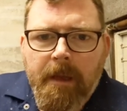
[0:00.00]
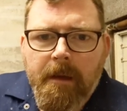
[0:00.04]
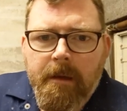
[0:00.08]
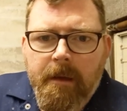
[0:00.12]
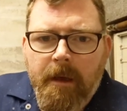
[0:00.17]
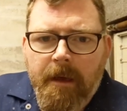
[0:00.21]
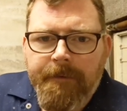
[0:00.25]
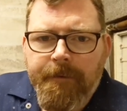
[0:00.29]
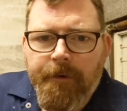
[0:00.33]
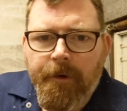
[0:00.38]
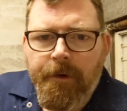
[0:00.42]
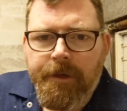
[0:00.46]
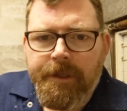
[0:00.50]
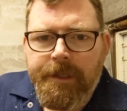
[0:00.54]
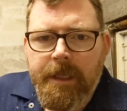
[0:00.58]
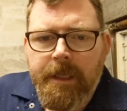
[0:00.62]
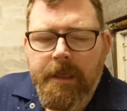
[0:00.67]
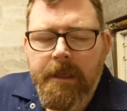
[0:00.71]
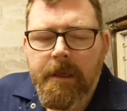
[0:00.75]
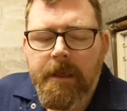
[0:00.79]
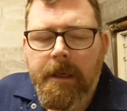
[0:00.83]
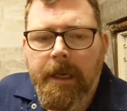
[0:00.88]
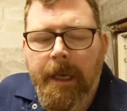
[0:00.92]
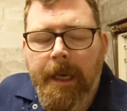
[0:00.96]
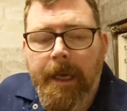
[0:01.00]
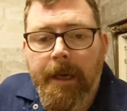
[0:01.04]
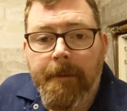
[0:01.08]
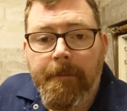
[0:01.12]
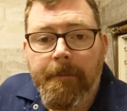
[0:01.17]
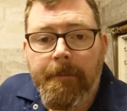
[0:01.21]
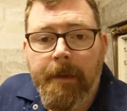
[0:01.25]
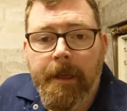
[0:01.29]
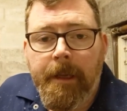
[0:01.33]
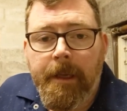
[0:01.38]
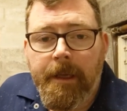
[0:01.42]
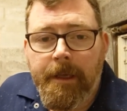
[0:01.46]
Hi folks,
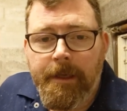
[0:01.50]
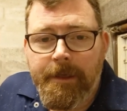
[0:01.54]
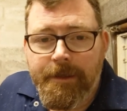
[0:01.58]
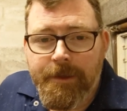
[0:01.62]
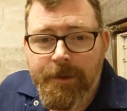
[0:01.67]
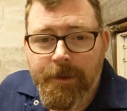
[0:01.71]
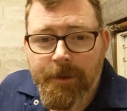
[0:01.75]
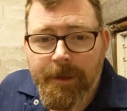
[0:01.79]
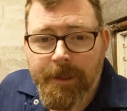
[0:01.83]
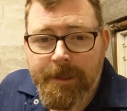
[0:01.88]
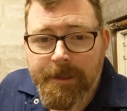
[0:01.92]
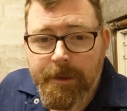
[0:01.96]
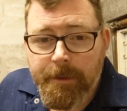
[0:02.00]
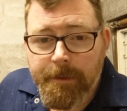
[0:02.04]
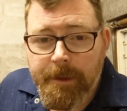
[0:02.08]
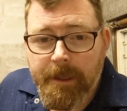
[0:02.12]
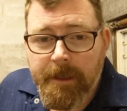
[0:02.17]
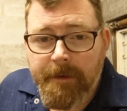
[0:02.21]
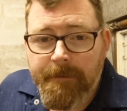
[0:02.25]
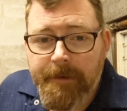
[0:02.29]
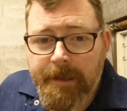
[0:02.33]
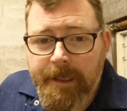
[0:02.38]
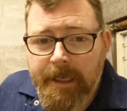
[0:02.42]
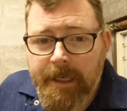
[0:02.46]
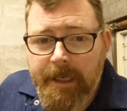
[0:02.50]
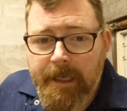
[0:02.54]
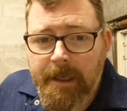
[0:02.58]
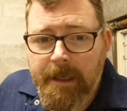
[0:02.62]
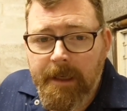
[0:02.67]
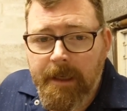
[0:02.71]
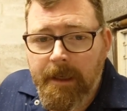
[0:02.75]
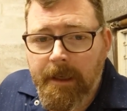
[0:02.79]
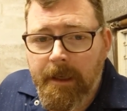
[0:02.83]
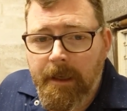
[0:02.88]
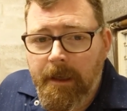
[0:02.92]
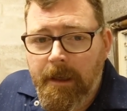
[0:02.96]
so this will be a very
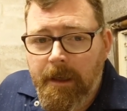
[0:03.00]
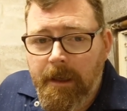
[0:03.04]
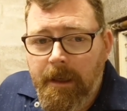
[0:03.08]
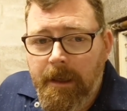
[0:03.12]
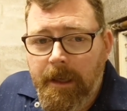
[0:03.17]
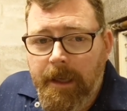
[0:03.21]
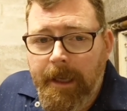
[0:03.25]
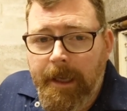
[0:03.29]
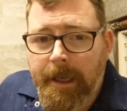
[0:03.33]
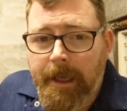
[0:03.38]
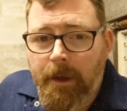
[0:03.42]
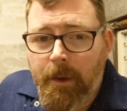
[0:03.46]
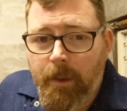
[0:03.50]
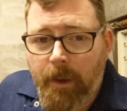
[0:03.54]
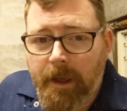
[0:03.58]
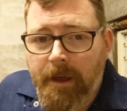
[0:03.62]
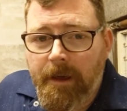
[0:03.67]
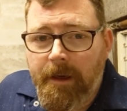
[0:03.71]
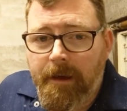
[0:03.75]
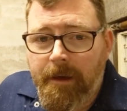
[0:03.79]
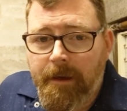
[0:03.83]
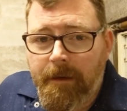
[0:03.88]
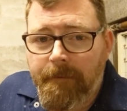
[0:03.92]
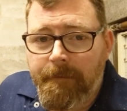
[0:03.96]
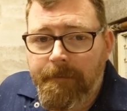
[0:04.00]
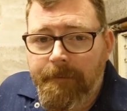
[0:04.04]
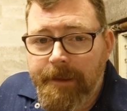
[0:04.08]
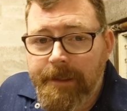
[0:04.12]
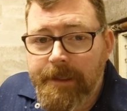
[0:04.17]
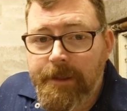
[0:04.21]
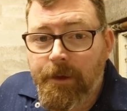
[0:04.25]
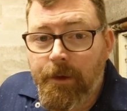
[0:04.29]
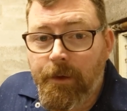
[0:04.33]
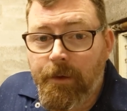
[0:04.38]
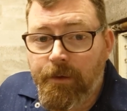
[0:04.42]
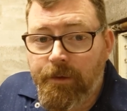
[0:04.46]
quick
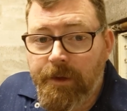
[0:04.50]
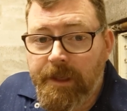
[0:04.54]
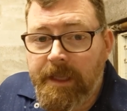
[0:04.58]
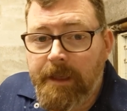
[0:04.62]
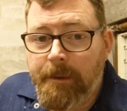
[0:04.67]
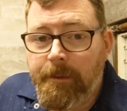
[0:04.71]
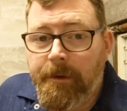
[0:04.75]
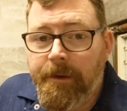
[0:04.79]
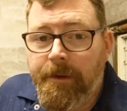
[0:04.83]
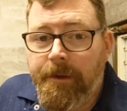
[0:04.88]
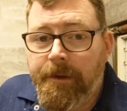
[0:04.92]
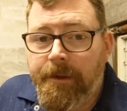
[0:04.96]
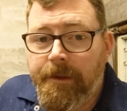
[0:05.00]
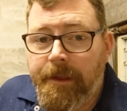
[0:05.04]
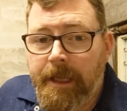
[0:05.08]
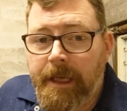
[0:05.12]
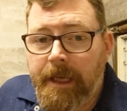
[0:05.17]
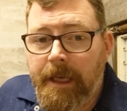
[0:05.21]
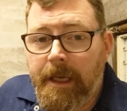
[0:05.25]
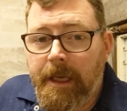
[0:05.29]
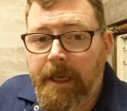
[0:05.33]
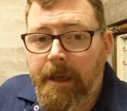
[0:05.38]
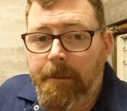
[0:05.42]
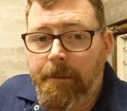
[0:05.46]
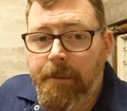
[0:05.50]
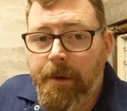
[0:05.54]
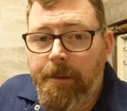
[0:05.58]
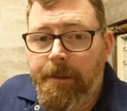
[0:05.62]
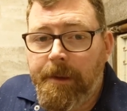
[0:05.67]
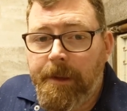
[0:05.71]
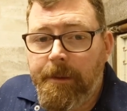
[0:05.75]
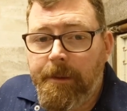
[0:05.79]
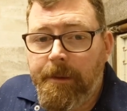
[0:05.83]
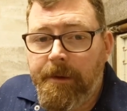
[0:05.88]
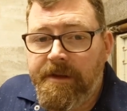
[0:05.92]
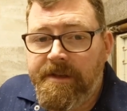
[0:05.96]
video really with
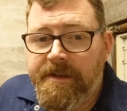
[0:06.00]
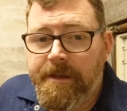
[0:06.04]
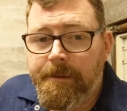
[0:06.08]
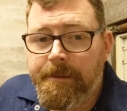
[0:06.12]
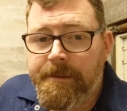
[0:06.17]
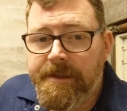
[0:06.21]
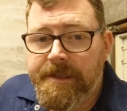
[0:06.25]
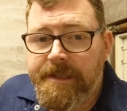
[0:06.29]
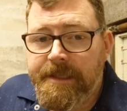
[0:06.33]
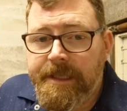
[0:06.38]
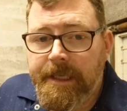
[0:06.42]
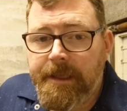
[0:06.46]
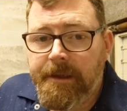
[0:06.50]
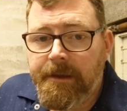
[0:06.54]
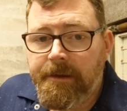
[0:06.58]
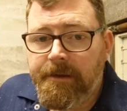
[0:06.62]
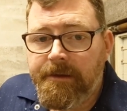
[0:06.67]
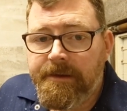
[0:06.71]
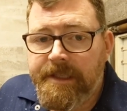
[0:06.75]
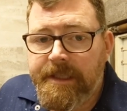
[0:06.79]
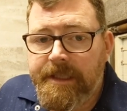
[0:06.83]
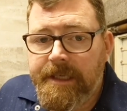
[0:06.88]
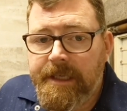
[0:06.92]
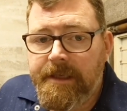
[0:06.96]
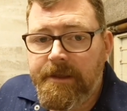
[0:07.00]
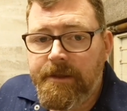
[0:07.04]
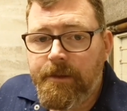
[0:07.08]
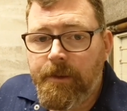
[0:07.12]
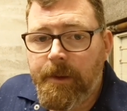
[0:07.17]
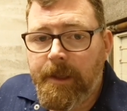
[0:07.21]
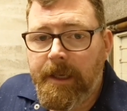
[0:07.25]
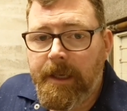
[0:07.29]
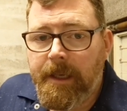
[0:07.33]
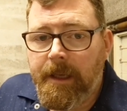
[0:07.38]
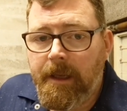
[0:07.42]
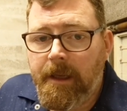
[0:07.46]
probably with some stills in it as
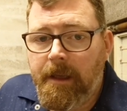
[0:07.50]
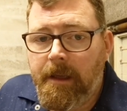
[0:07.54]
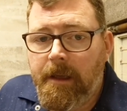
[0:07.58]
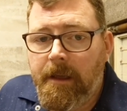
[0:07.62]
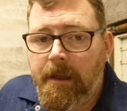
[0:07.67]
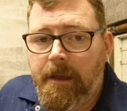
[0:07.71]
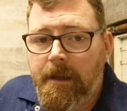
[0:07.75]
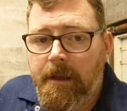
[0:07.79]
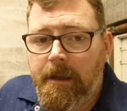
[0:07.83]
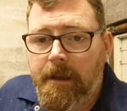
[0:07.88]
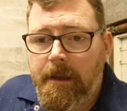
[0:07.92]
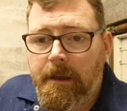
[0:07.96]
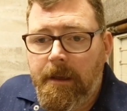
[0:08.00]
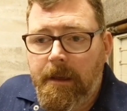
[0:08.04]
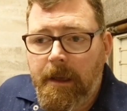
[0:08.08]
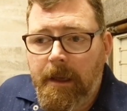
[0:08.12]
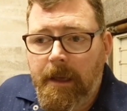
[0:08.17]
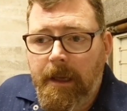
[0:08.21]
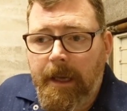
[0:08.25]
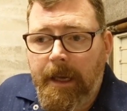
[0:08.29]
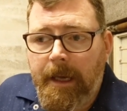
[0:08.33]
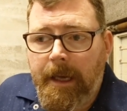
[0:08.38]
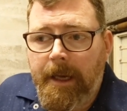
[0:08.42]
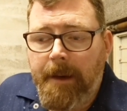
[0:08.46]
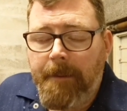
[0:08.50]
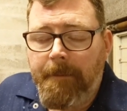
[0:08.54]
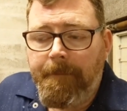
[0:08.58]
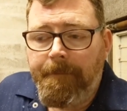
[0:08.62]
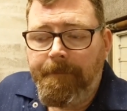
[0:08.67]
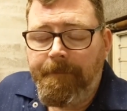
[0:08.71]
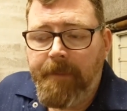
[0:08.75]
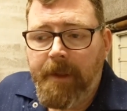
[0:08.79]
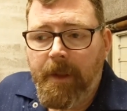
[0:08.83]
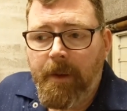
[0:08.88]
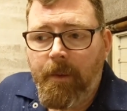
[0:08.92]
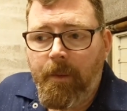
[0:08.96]
well.
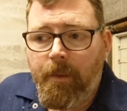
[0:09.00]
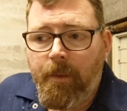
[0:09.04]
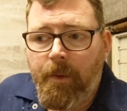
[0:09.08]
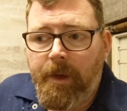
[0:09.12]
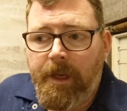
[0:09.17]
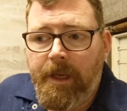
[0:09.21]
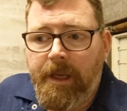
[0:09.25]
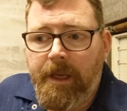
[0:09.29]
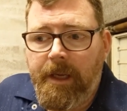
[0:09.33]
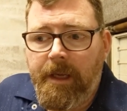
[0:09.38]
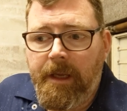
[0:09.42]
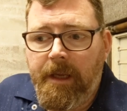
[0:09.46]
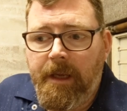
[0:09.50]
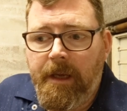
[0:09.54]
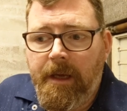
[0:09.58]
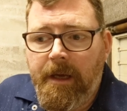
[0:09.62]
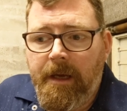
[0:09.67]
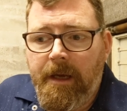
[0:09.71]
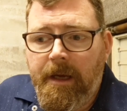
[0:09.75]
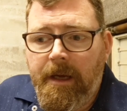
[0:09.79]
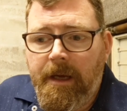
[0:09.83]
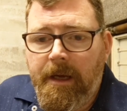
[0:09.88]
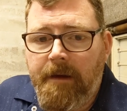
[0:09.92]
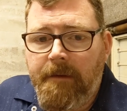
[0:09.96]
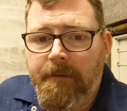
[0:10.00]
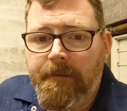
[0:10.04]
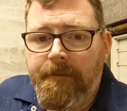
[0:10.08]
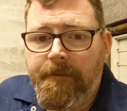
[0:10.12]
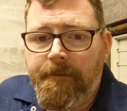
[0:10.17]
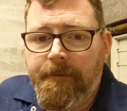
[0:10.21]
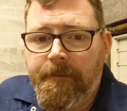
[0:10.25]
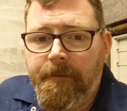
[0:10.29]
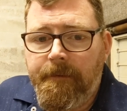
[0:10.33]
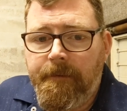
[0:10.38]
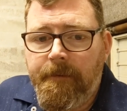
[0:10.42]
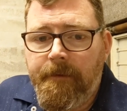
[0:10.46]
We have
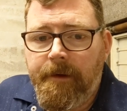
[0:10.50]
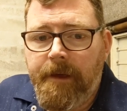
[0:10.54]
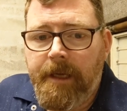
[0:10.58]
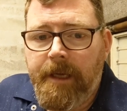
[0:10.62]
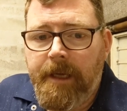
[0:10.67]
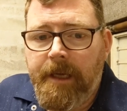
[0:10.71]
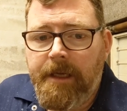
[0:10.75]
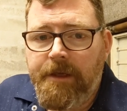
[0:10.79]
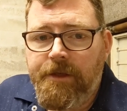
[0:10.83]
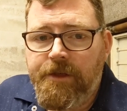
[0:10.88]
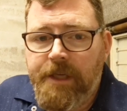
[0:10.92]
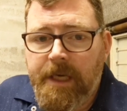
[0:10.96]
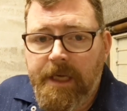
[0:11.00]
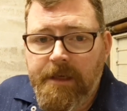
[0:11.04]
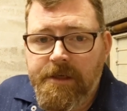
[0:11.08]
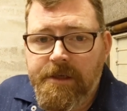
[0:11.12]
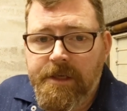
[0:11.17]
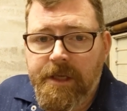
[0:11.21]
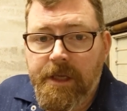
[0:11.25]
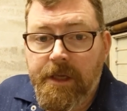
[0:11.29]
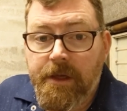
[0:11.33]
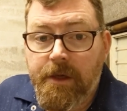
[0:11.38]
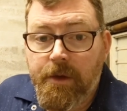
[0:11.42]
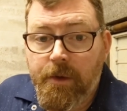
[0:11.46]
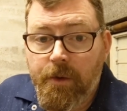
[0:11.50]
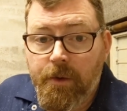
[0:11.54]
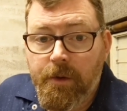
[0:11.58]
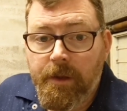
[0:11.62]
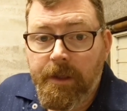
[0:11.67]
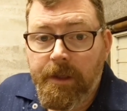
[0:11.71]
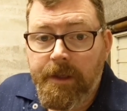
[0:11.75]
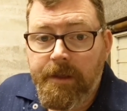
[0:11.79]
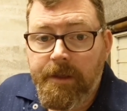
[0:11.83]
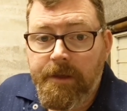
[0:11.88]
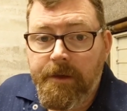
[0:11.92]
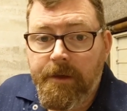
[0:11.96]
changed the
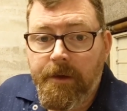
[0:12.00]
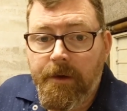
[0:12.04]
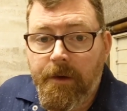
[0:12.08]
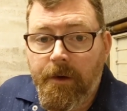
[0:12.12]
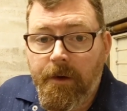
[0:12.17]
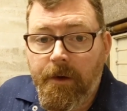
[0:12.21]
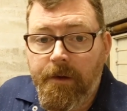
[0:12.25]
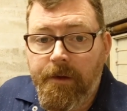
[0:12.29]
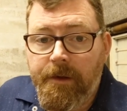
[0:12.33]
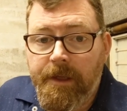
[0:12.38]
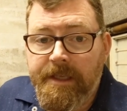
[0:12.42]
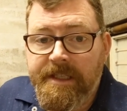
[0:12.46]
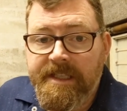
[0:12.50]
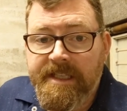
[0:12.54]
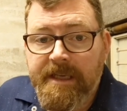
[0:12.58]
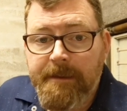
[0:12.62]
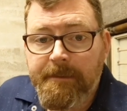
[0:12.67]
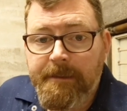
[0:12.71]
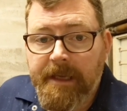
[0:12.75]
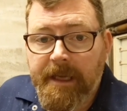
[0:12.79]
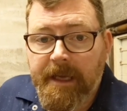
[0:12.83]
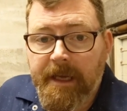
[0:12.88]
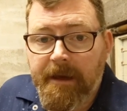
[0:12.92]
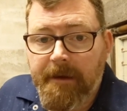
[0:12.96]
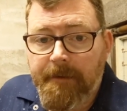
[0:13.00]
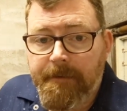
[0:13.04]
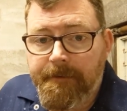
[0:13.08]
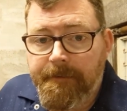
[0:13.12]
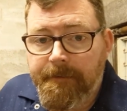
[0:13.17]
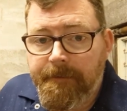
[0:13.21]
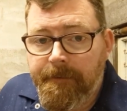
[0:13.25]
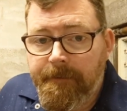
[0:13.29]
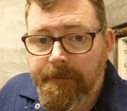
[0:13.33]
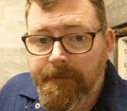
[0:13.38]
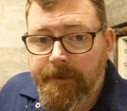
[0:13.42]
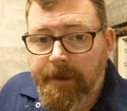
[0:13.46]
coolant on the
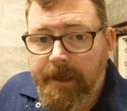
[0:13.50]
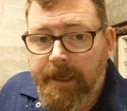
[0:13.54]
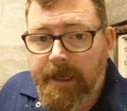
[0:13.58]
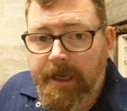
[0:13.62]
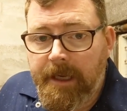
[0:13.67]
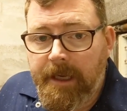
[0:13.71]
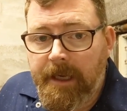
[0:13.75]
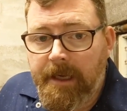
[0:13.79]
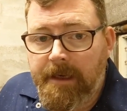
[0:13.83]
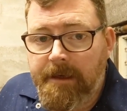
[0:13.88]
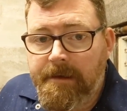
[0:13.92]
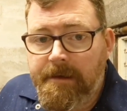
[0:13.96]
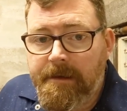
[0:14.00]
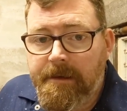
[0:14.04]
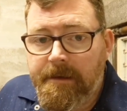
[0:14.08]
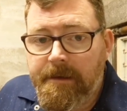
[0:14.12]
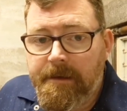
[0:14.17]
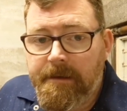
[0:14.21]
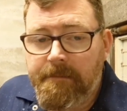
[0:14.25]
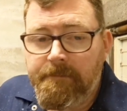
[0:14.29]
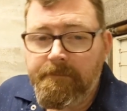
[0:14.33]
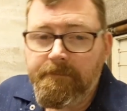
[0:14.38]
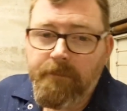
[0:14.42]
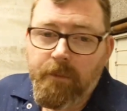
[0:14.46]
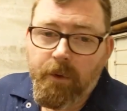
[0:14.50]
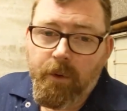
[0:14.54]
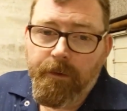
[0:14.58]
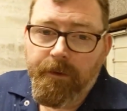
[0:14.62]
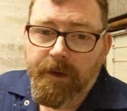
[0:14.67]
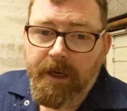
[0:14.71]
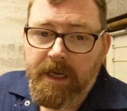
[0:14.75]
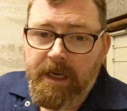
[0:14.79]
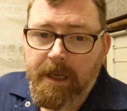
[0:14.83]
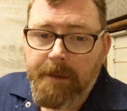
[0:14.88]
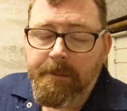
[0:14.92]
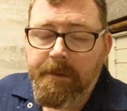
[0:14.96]
CBF over
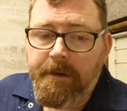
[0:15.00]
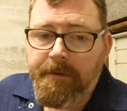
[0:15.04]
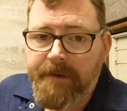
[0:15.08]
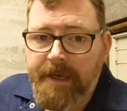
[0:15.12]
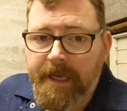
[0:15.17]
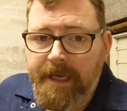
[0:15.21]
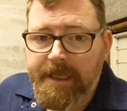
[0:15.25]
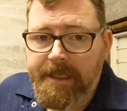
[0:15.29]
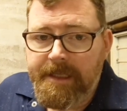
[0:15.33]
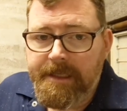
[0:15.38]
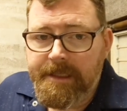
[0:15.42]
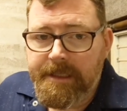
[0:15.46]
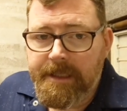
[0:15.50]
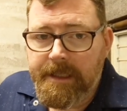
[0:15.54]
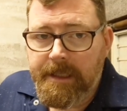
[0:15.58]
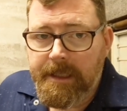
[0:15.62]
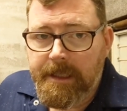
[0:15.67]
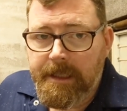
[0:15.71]
a couple of nights,